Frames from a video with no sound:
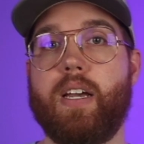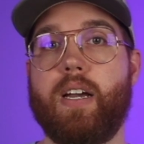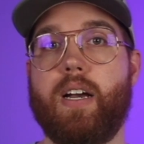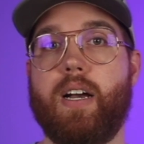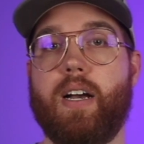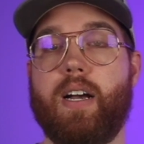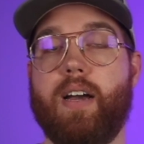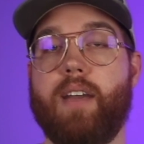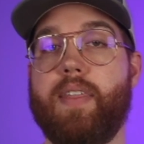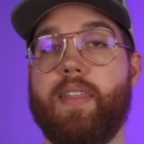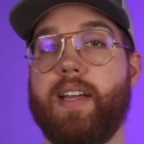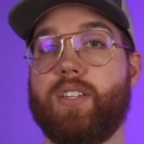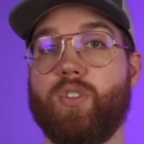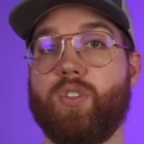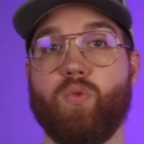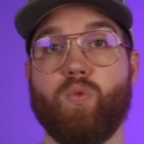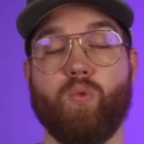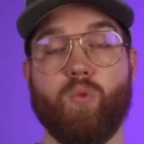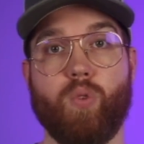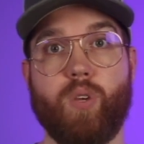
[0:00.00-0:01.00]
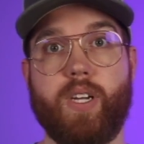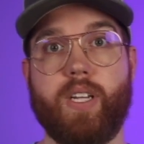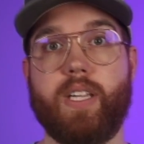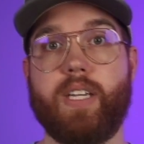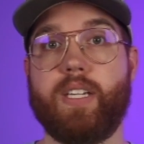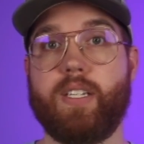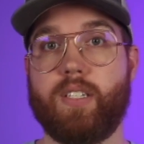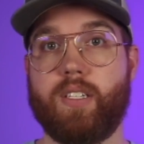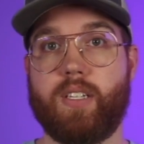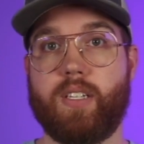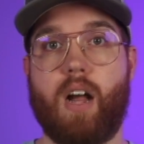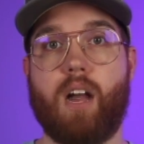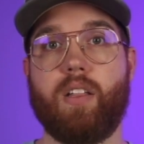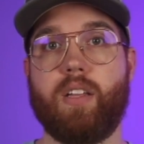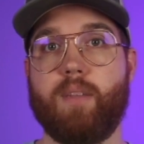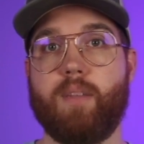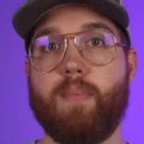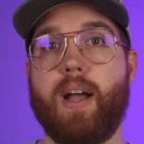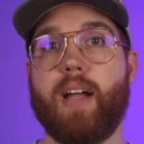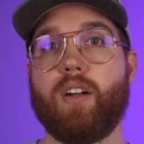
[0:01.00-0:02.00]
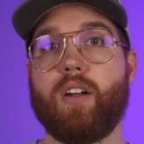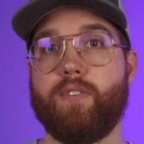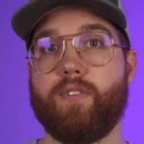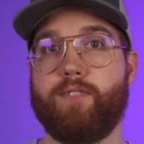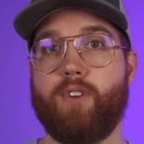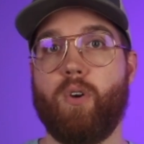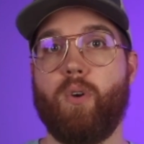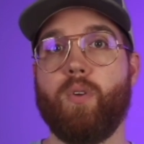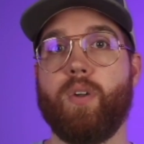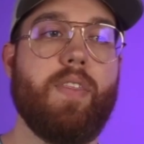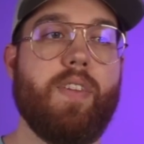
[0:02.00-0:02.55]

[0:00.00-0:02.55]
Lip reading: That's a really solid microphone.